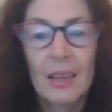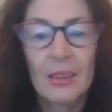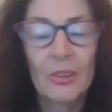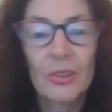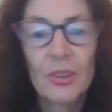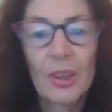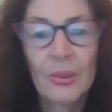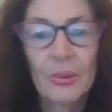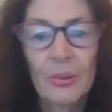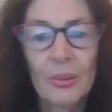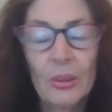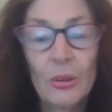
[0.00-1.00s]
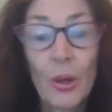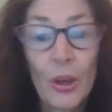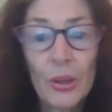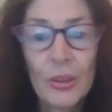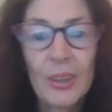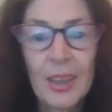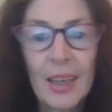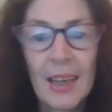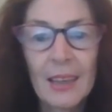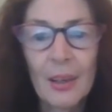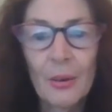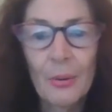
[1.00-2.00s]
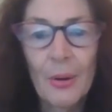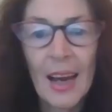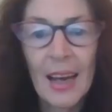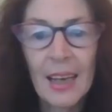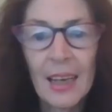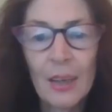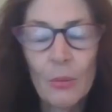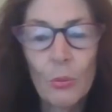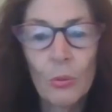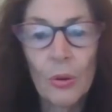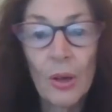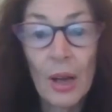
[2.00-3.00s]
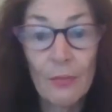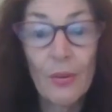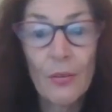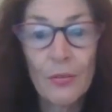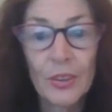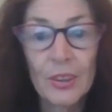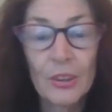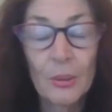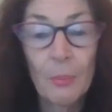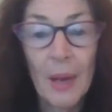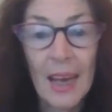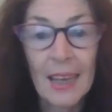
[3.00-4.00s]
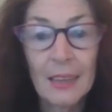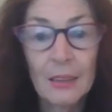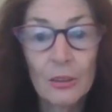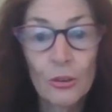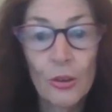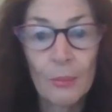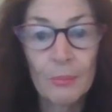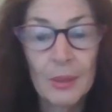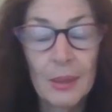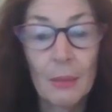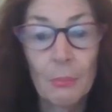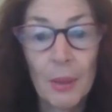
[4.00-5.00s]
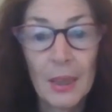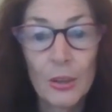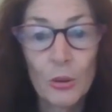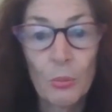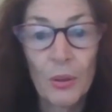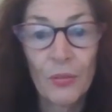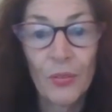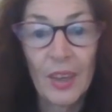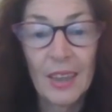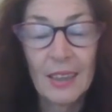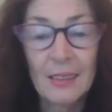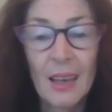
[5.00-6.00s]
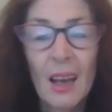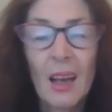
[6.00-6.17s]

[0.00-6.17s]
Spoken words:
So you heard the NRA have offered to pay Trump's impeachment fees.